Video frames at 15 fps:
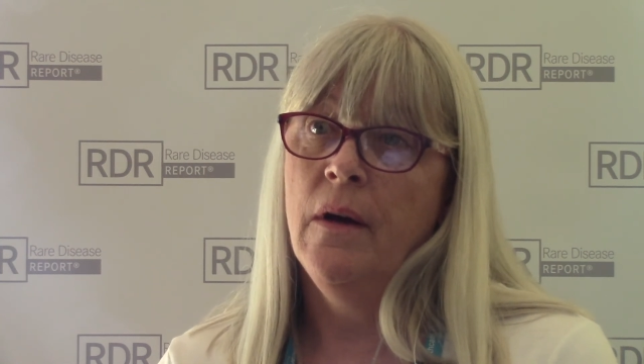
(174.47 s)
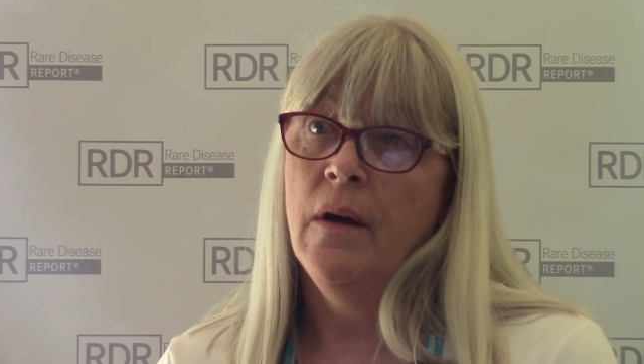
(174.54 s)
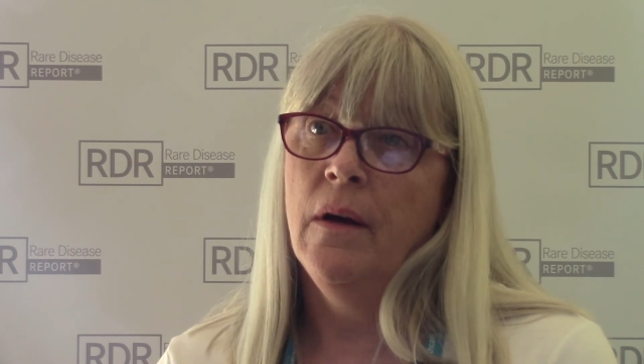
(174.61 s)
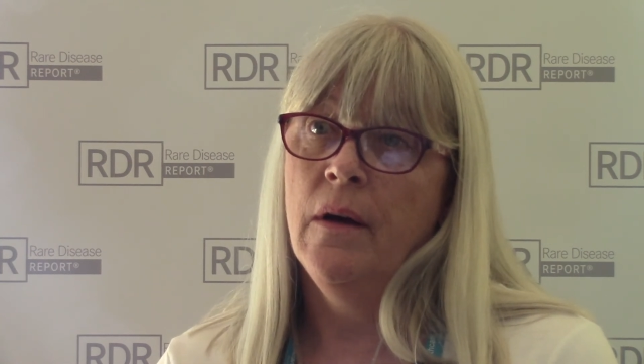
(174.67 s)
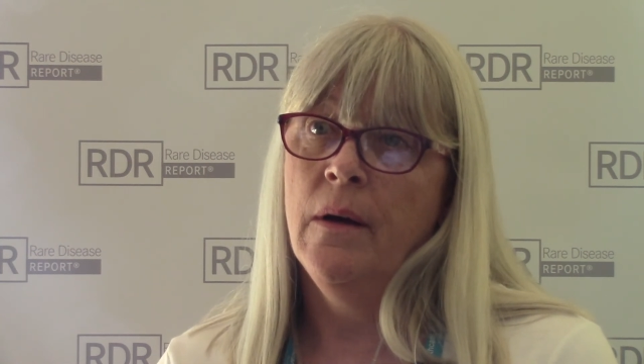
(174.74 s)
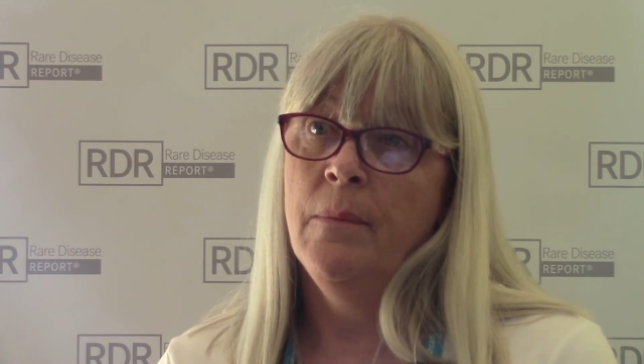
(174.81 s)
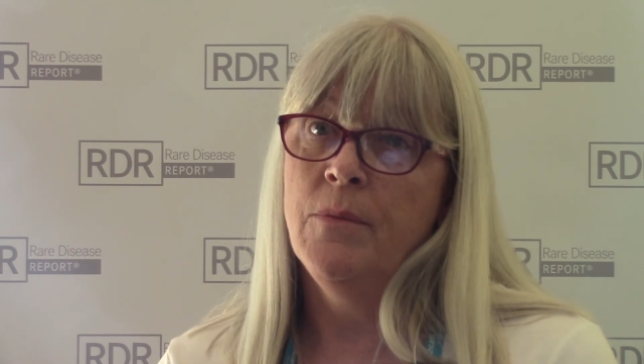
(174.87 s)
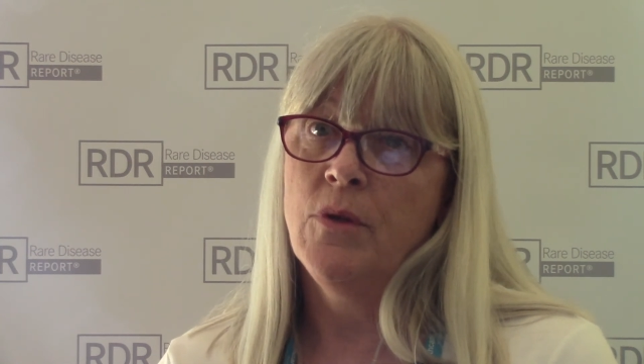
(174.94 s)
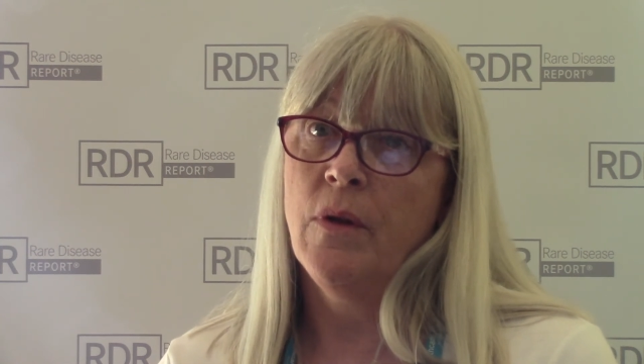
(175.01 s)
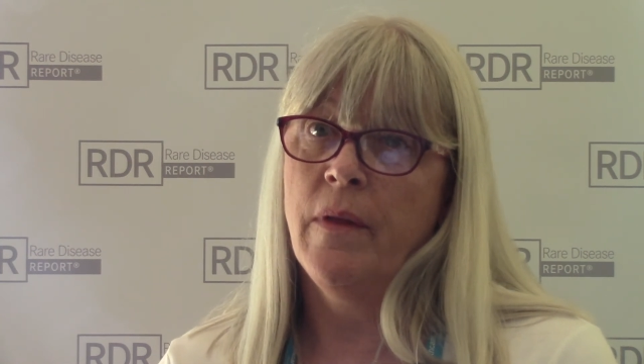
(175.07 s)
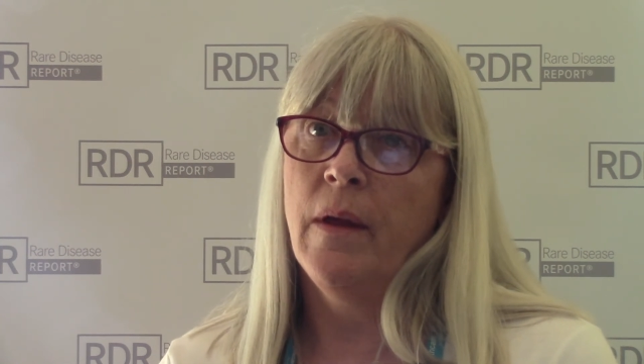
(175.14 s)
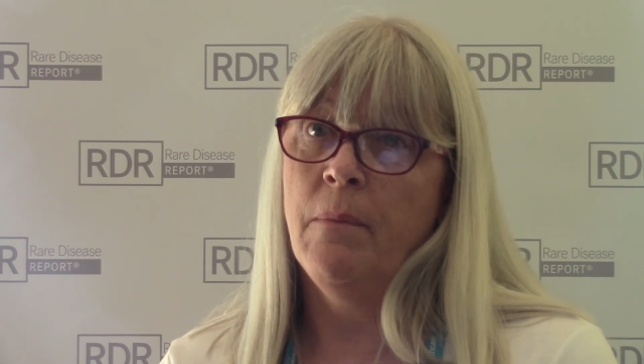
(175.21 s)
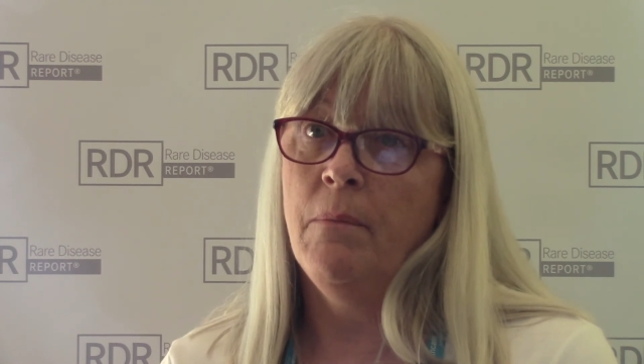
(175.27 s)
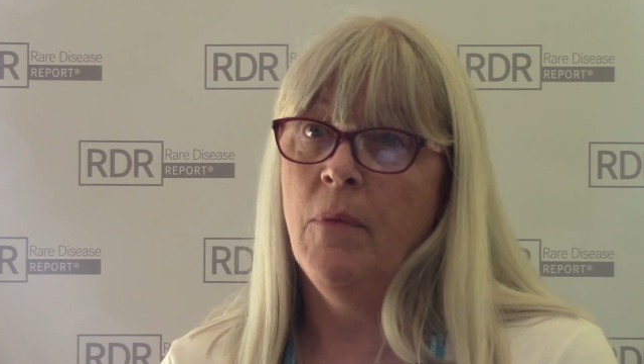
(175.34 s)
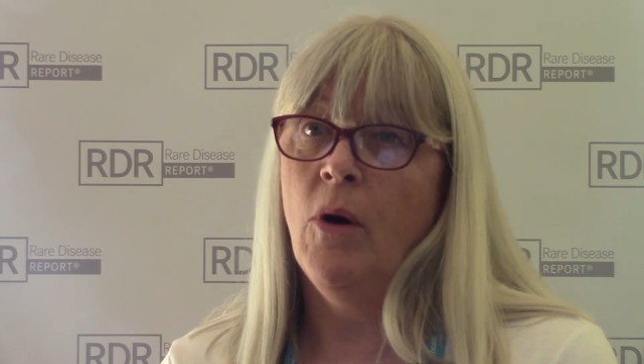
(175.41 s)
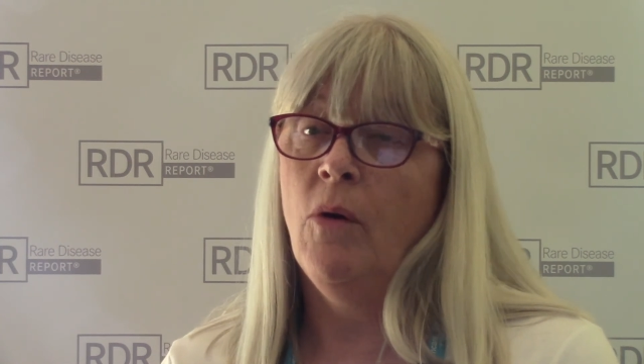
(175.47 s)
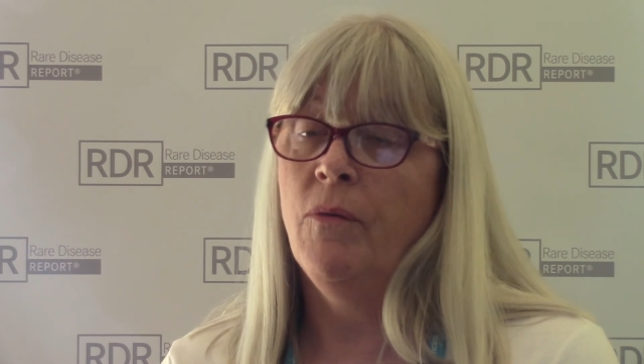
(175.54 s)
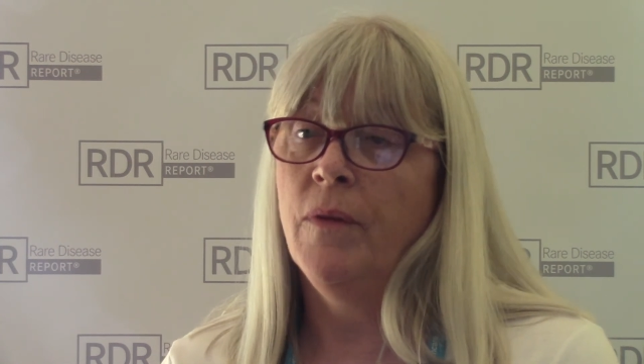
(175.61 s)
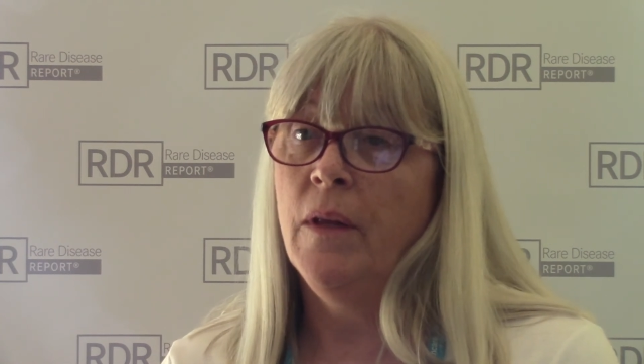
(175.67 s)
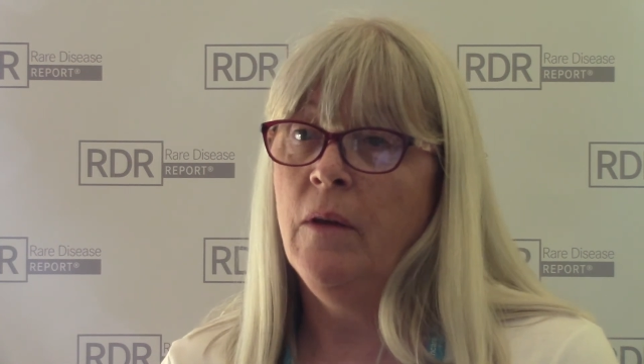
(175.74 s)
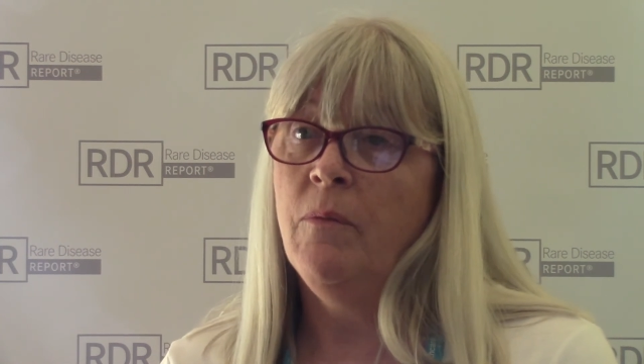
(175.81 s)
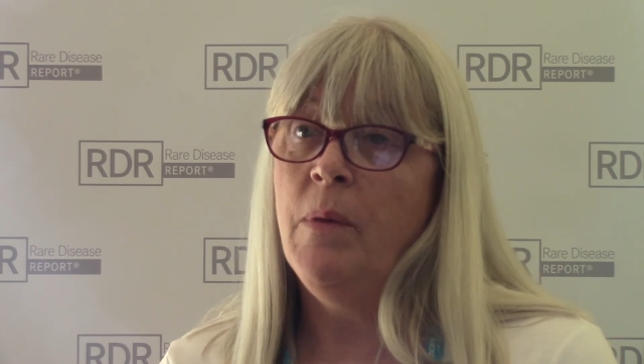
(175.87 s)
Um, so that
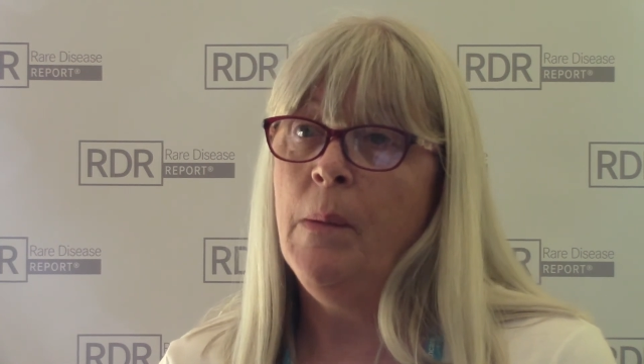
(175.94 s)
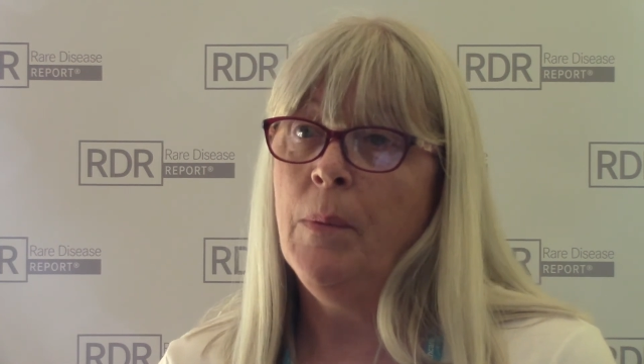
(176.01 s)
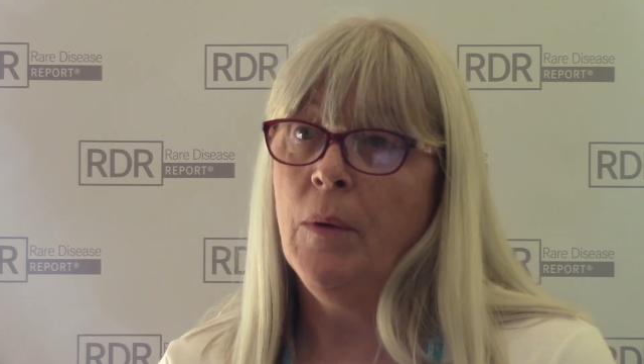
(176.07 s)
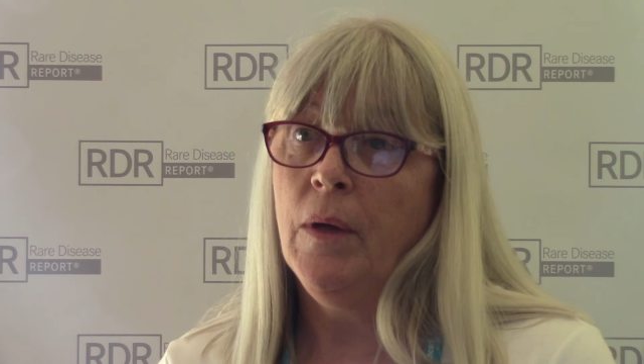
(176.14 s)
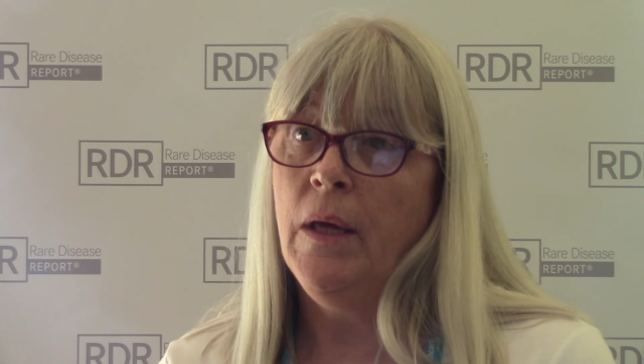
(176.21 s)
hopefully if people